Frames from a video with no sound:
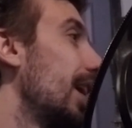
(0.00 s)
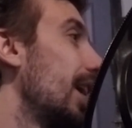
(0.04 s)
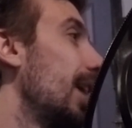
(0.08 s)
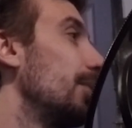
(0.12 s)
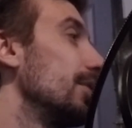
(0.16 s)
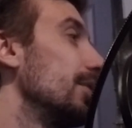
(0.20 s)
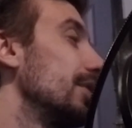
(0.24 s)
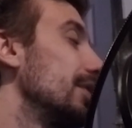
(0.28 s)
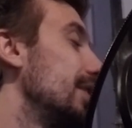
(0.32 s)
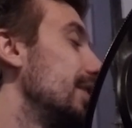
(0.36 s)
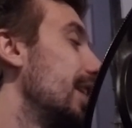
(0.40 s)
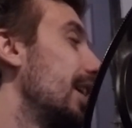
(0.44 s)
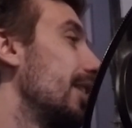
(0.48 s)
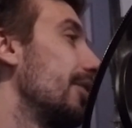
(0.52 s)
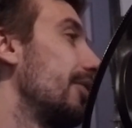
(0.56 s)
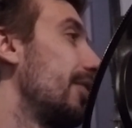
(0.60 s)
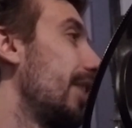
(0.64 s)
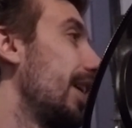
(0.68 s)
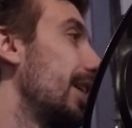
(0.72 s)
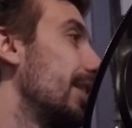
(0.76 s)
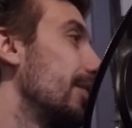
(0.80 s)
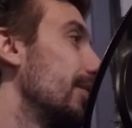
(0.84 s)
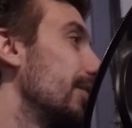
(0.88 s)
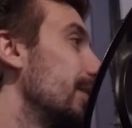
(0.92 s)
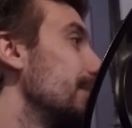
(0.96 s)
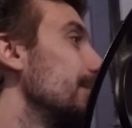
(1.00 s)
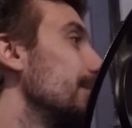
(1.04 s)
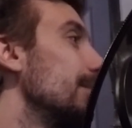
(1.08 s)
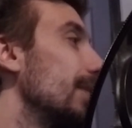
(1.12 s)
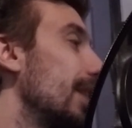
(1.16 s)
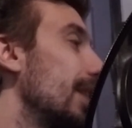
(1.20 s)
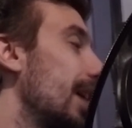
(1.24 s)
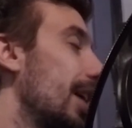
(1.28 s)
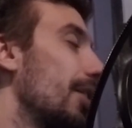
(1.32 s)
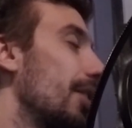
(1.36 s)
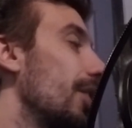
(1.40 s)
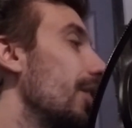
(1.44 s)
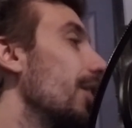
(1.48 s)
I was not a fan of them
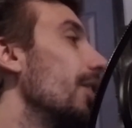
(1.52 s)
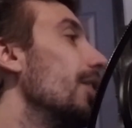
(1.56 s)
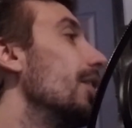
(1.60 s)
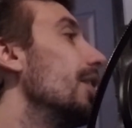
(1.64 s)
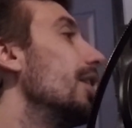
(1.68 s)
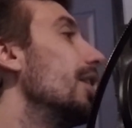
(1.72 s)
at all. Neither.